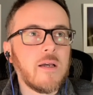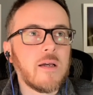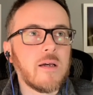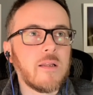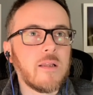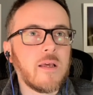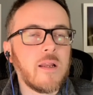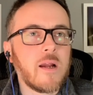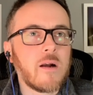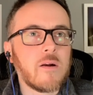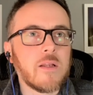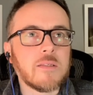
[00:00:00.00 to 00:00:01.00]
an an
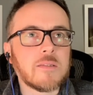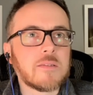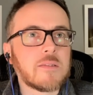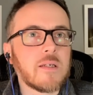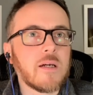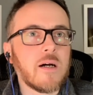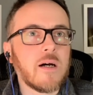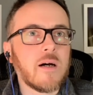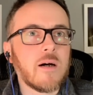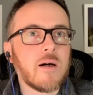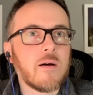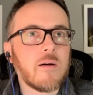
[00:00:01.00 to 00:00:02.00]
errand.
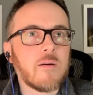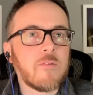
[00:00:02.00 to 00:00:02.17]
Uh,